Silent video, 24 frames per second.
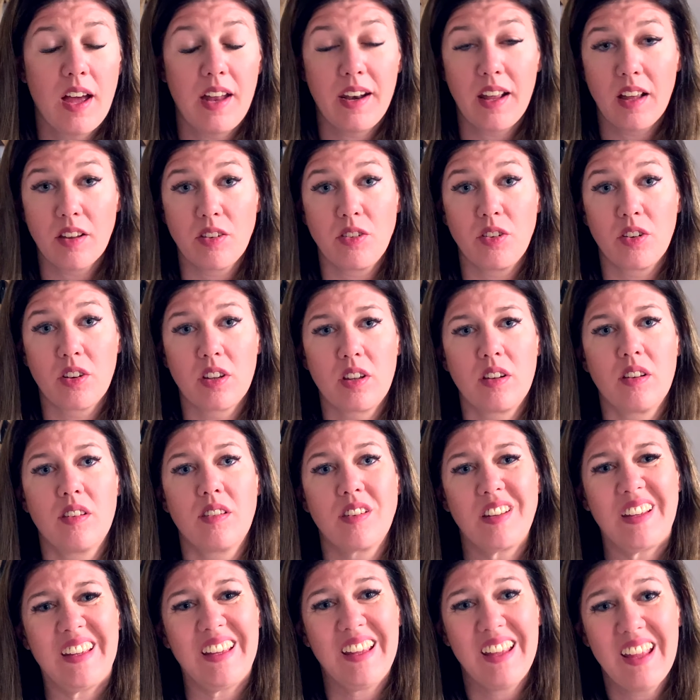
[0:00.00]
And as you can
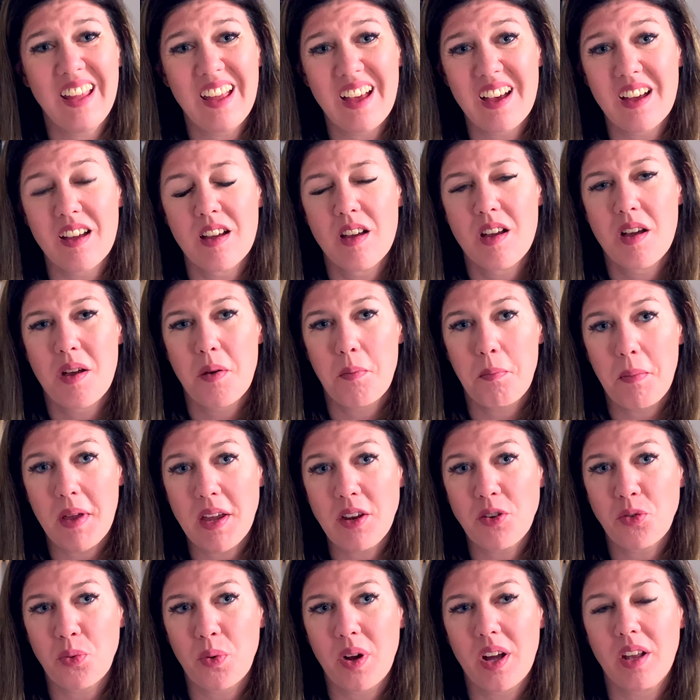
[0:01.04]
see here,
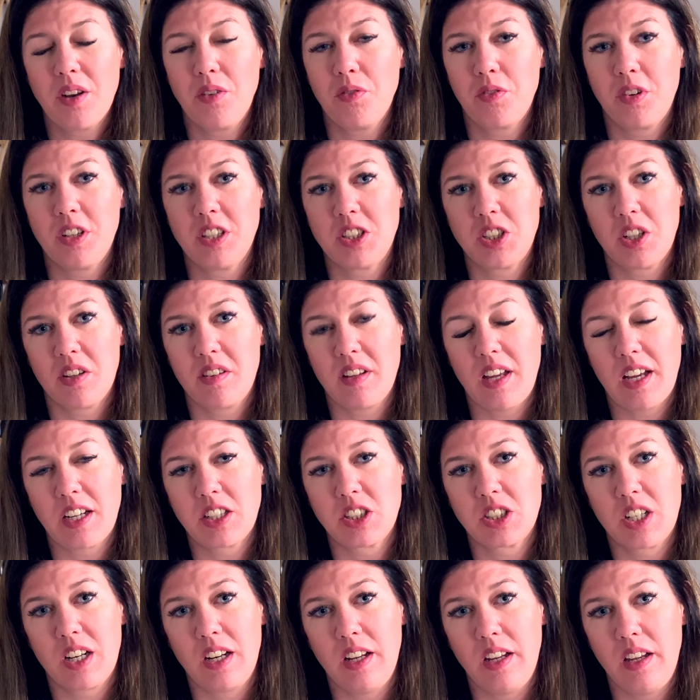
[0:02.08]
Meituan, which is
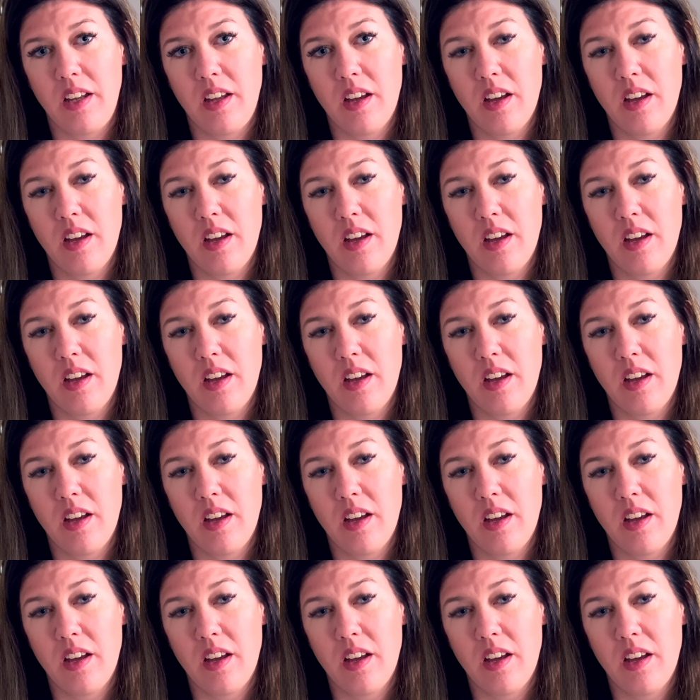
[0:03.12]
actually